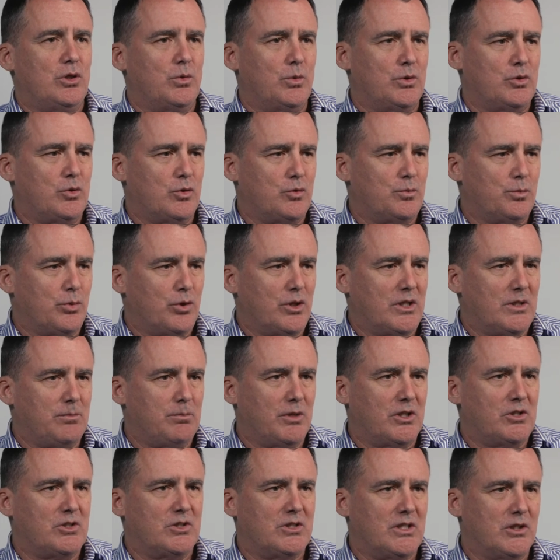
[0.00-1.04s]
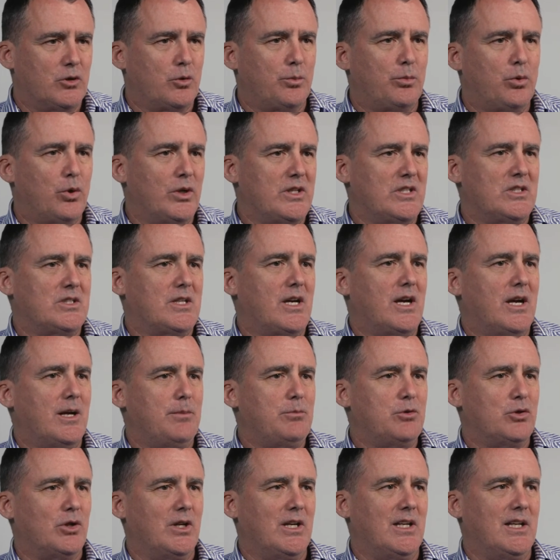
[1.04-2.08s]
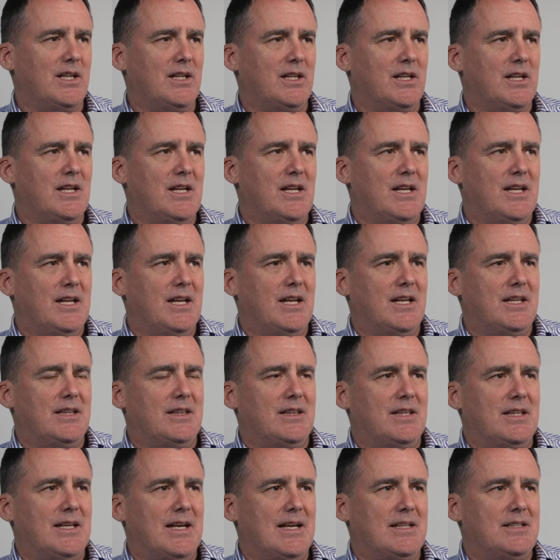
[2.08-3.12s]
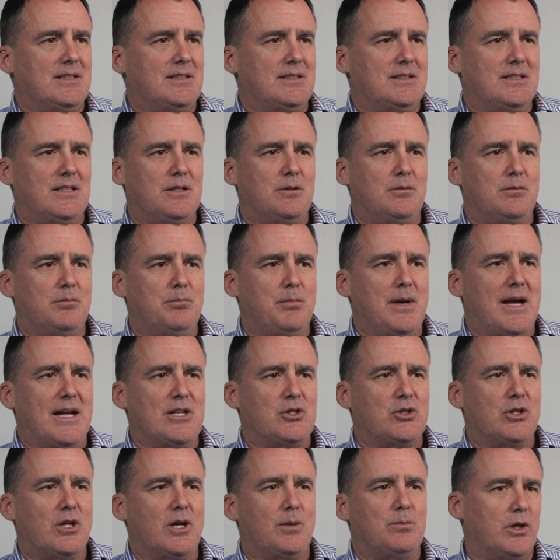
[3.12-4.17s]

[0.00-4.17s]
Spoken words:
which was pretty much single point in time training, and that didn't match up.